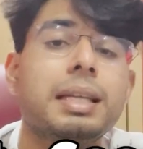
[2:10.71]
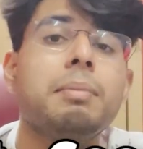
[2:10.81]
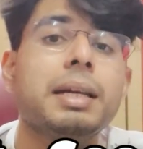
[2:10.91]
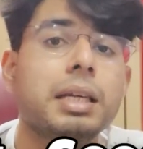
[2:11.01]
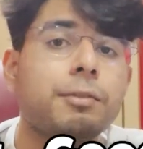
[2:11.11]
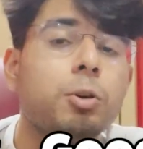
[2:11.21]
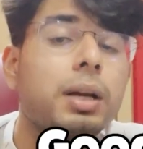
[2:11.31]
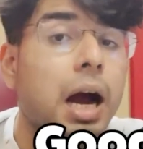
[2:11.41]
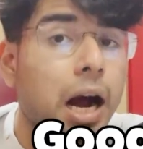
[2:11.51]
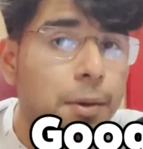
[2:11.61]
they might give you
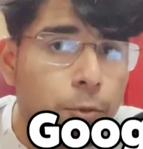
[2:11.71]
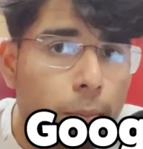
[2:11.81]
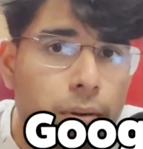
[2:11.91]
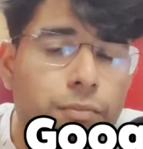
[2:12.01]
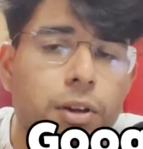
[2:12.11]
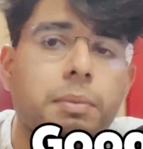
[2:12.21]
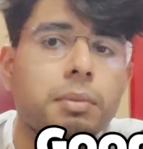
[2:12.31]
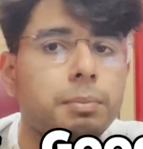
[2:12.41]
a hard problem. Well,